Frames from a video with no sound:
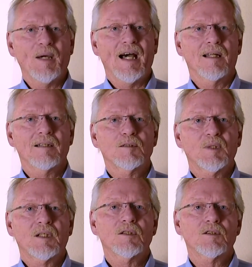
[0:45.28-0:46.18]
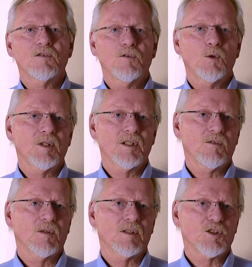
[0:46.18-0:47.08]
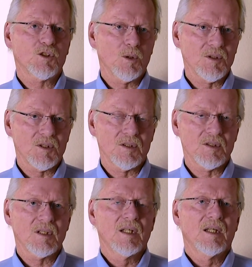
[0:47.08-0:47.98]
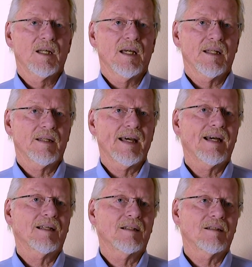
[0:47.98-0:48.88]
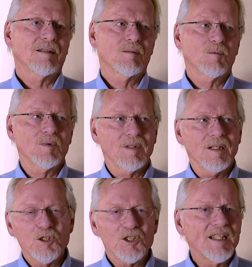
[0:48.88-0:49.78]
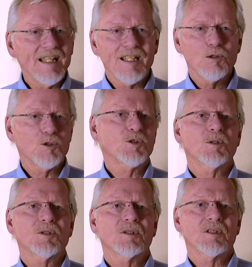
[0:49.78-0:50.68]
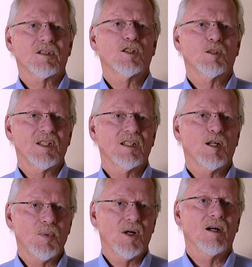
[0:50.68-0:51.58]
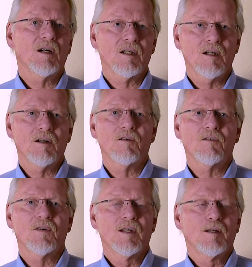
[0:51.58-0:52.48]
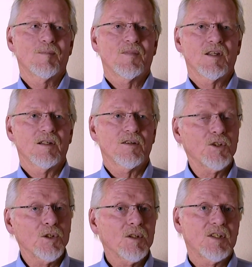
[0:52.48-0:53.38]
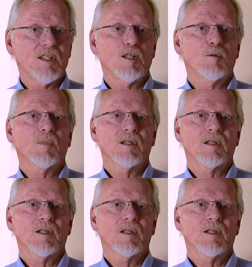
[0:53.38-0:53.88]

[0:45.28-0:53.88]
palace because of 4 different sources, and that understanding those sources is going to be a part of the 3rd theme